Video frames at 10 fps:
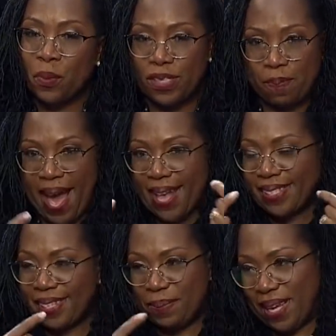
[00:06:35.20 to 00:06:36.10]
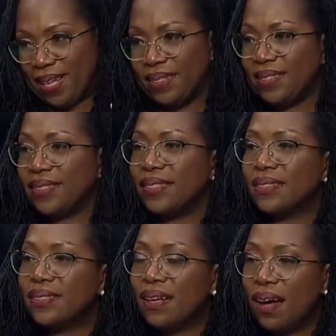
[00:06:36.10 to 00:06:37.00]
was passing me
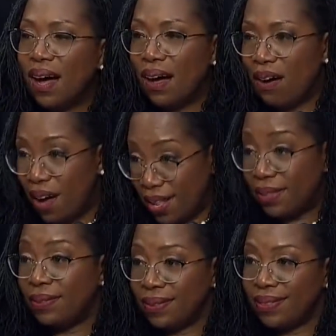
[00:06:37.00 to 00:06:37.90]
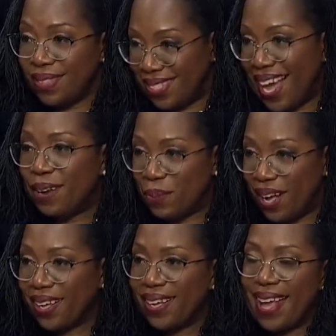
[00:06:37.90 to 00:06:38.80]
on the
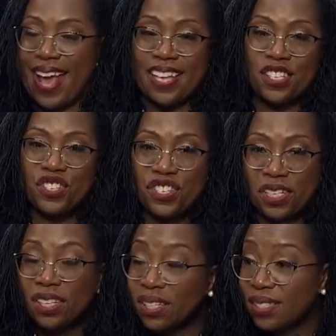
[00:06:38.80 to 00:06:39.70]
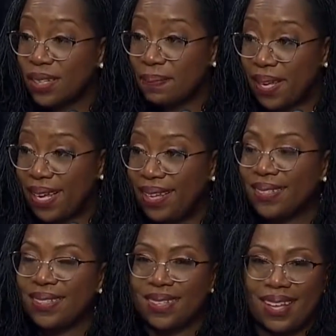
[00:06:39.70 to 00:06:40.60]
sidewalk. And she looked at
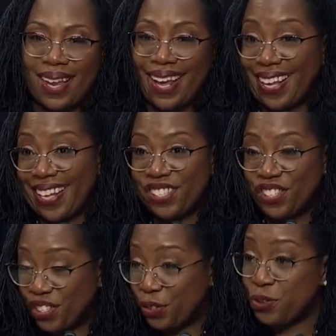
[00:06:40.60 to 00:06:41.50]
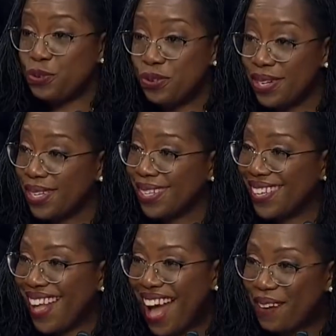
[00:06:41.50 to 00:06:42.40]
me, and I guess she knew
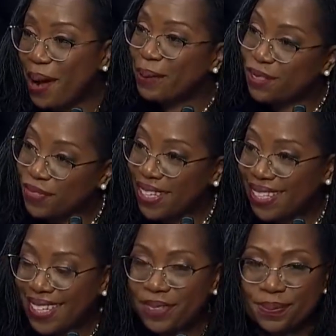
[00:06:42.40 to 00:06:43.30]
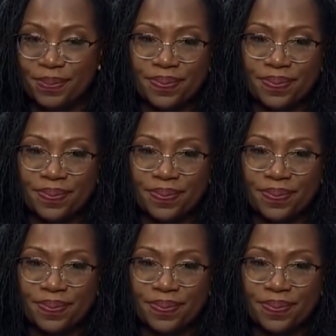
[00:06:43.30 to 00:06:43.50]
how I was feeling.